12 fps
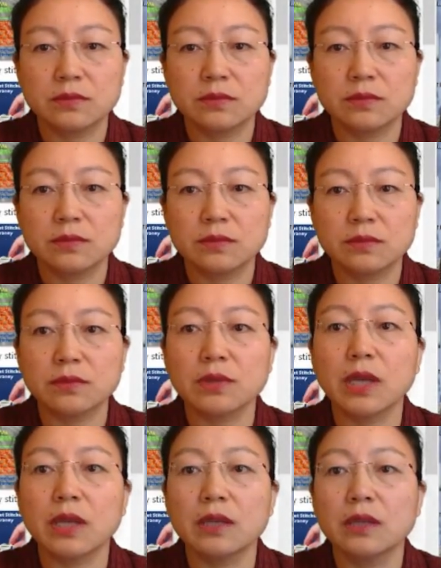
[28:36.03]

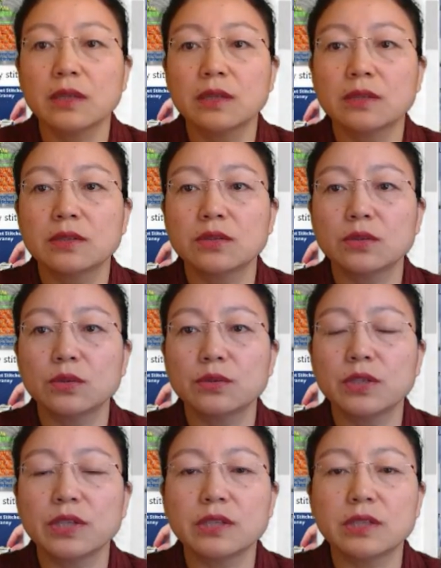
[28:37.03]
Okay, so
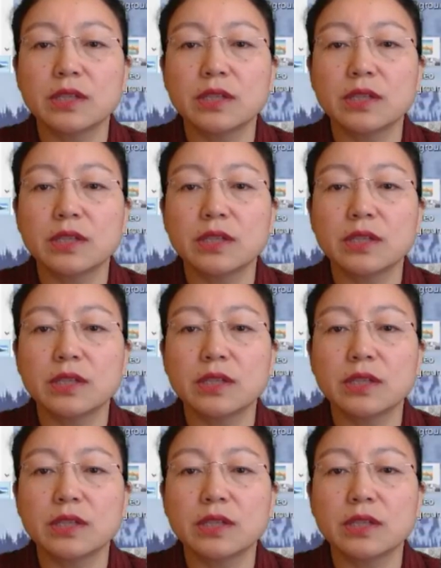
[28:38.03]
these are